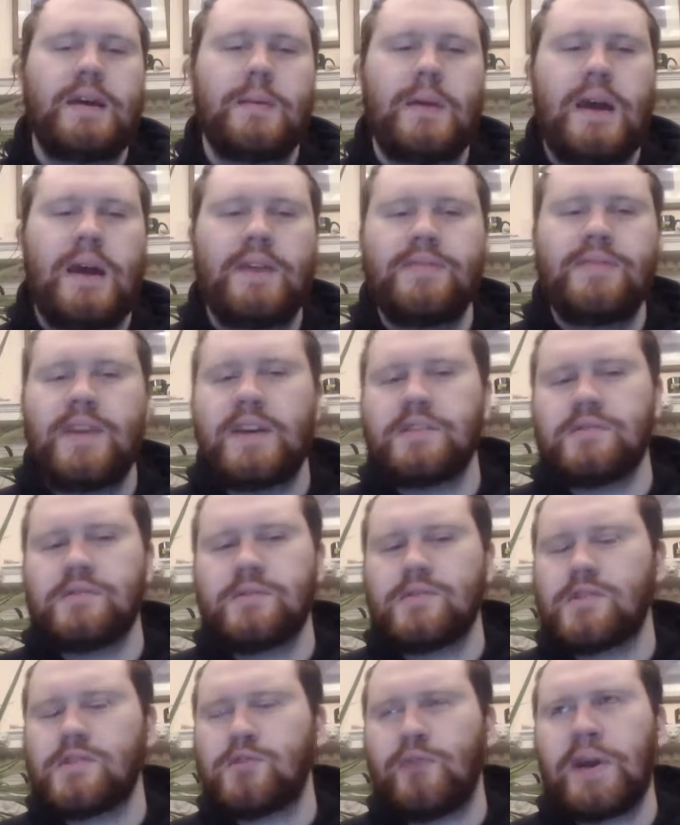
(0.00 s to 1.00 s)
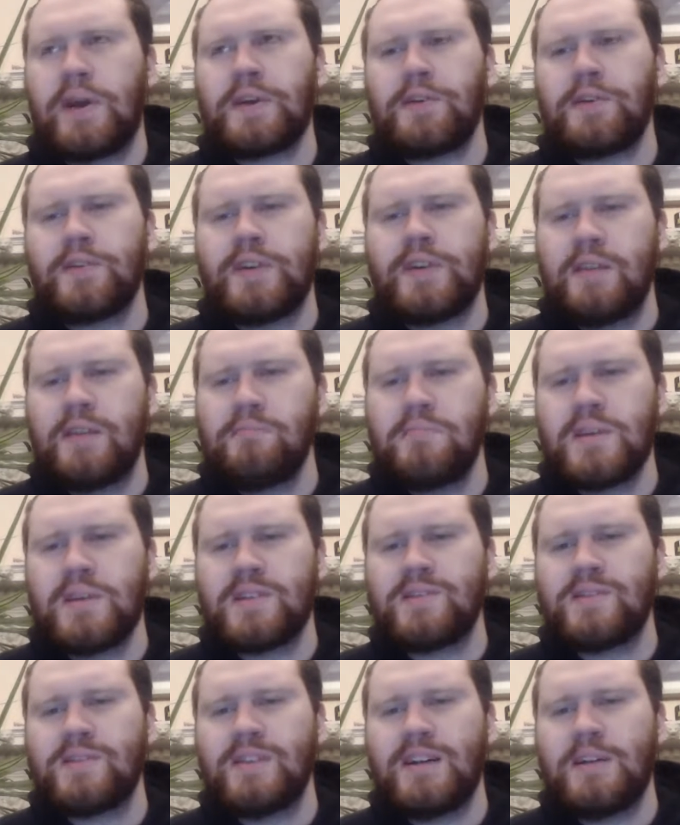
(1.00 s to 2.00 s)
And then Stryker got
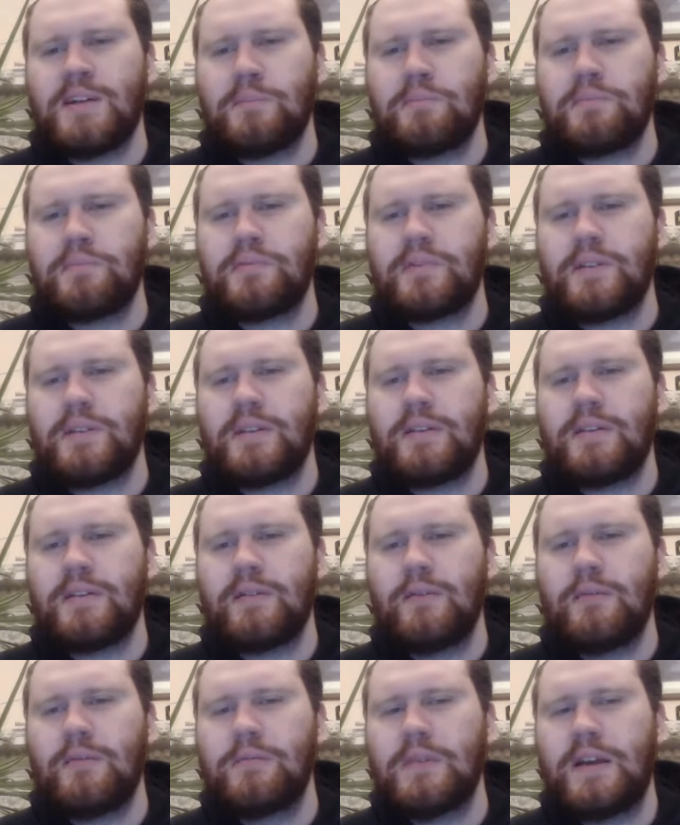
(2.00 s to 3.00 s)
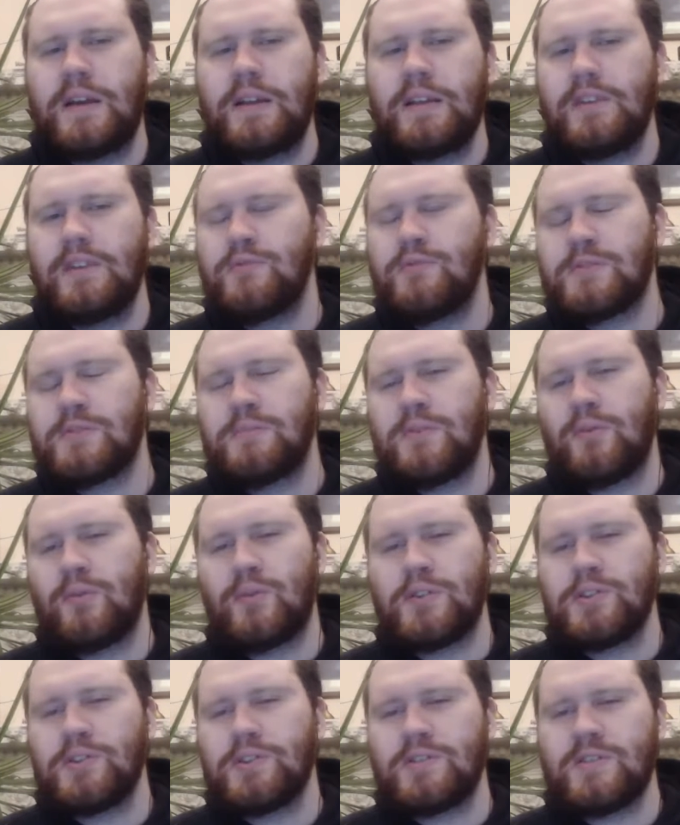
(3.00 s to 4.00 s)
mixed up and he was a
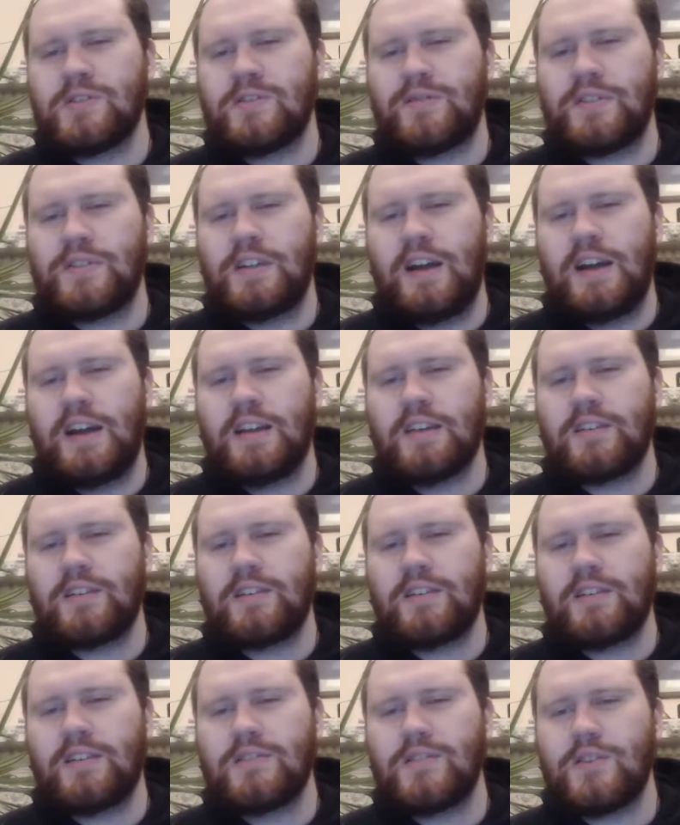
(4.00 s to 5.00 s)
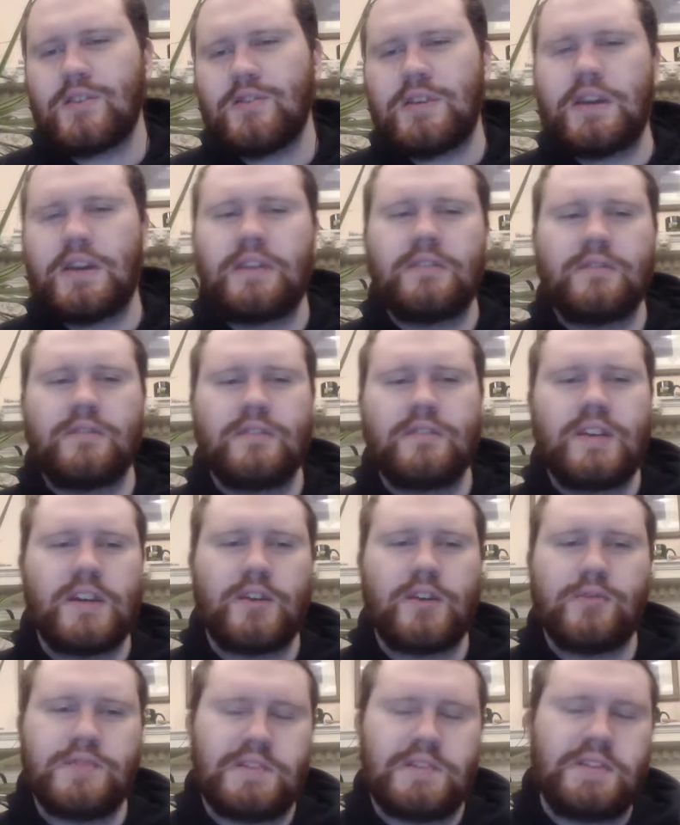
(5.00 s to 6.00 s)
religious fanatic. So then
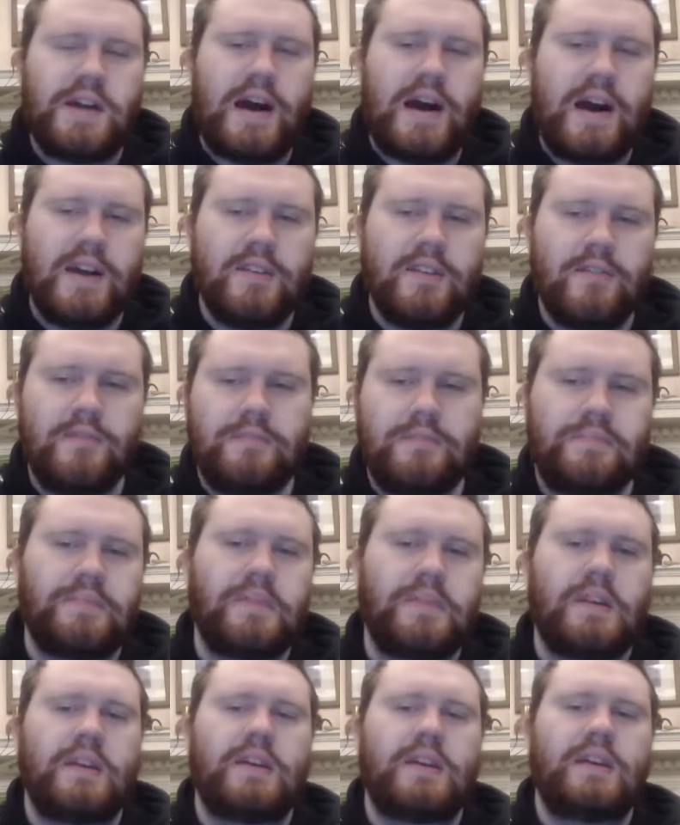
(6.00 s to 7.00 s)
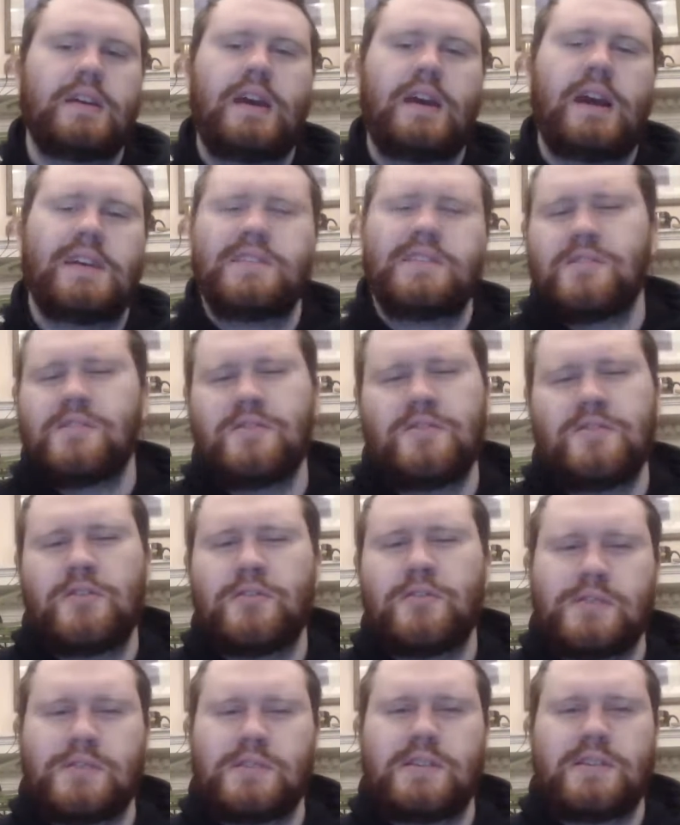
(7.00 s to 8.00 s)
Icarus died. And, you
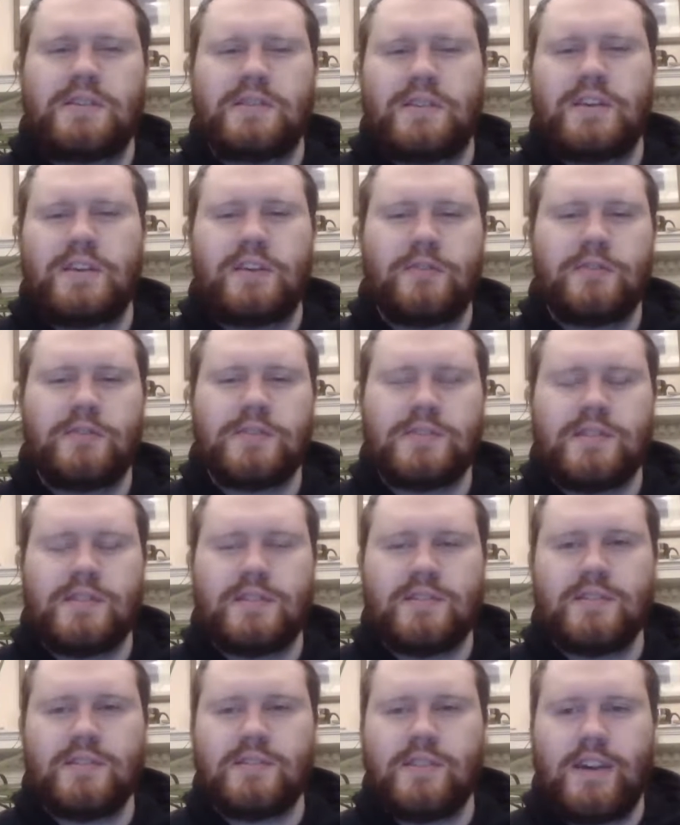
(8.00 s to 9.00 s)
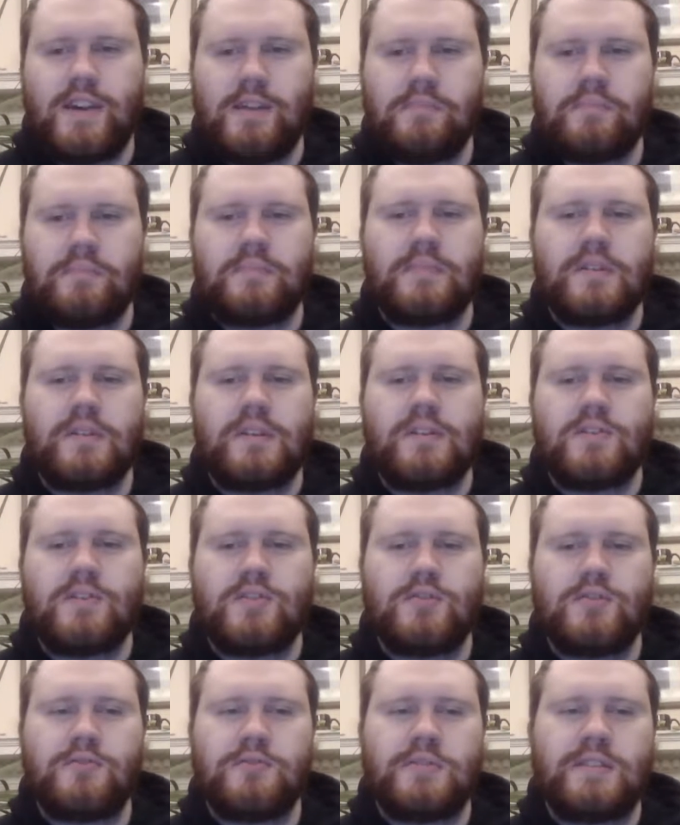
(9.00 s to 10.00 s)
know, it's Icarus, that's his name.
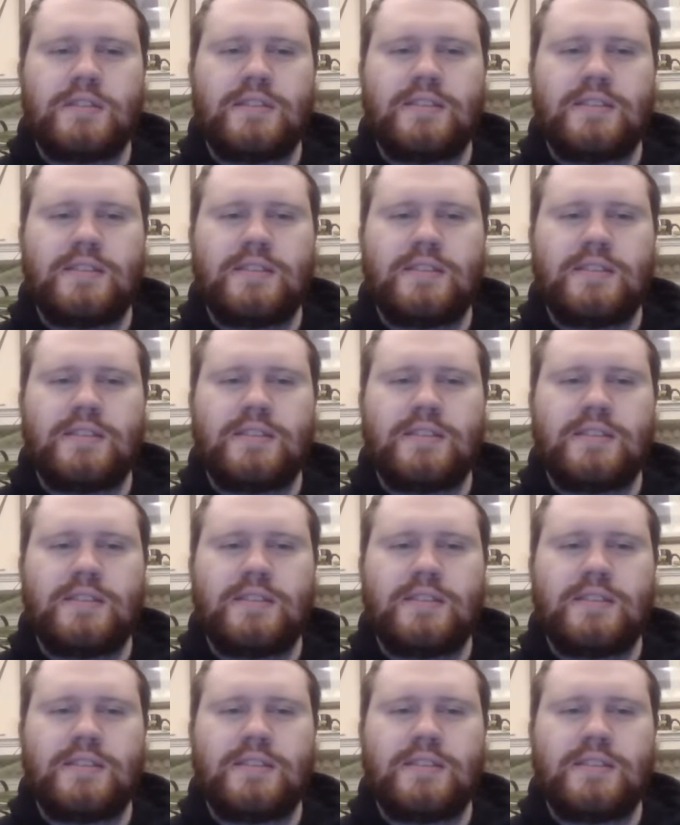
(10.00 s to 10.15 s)
So